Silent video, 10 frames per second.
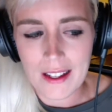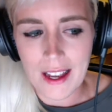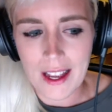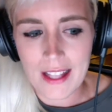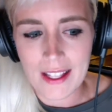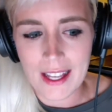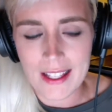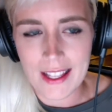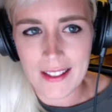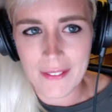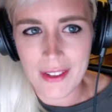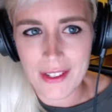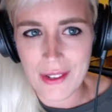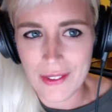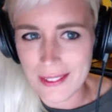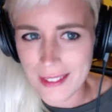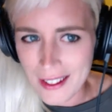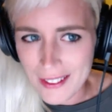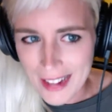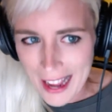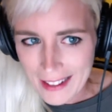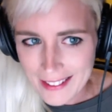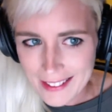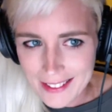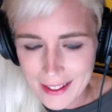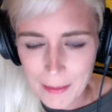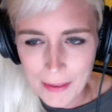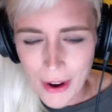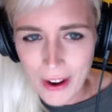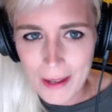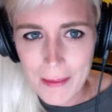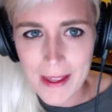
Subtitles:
like Finn Jones is not a good actor. Like, I'm sorry, he